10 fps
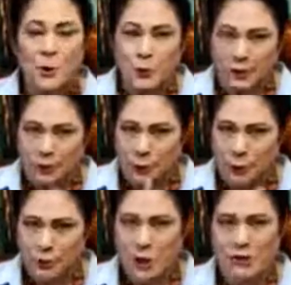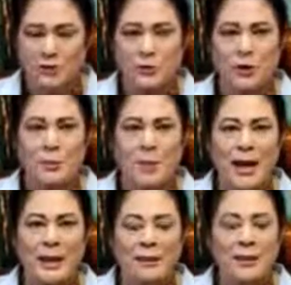With those thoughts on your
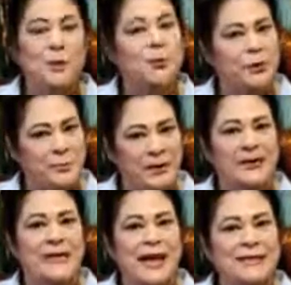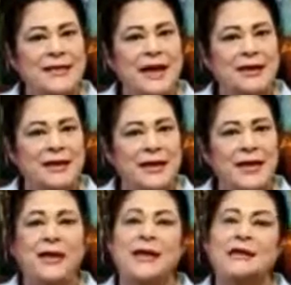mind, we meet next
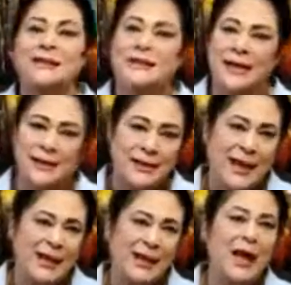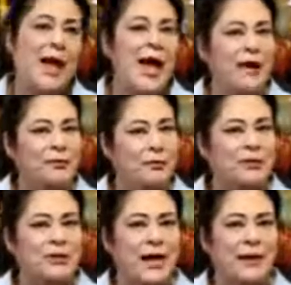Saturday. Until then, have a
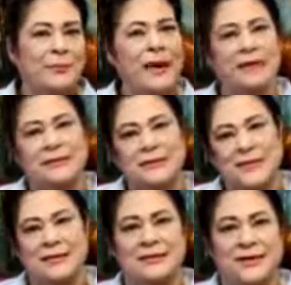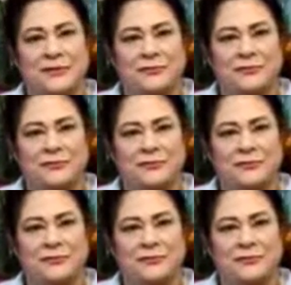good time and stay safe.